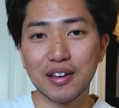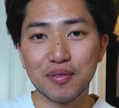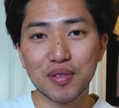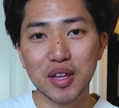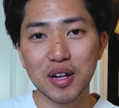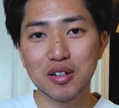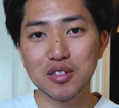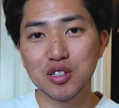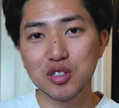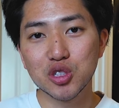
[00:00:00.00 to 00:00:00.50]
If
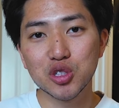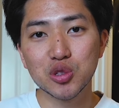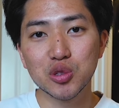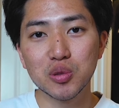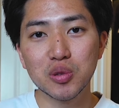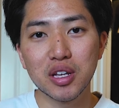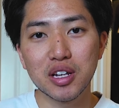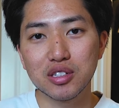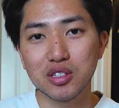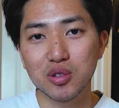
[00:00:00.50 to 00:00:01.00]
there's a shoe
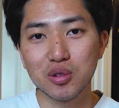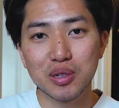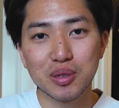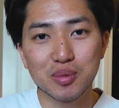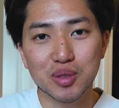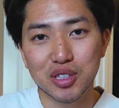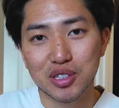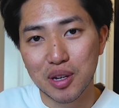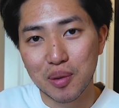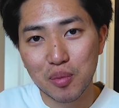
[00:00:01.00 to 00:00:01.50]
that screams
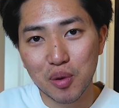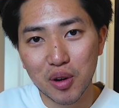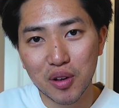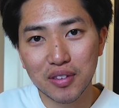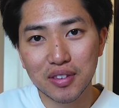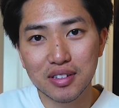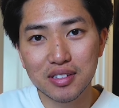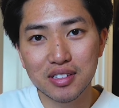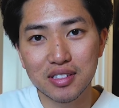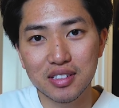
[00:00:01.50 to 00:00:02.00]
summer
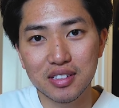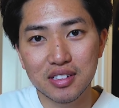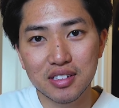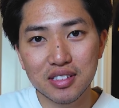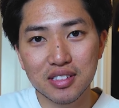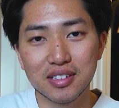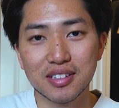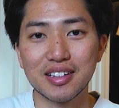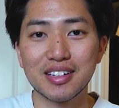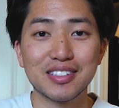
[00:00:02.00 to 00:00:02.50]
on this
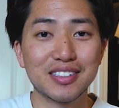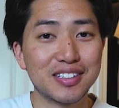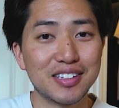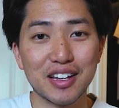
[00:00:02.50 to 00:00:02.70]
list, it's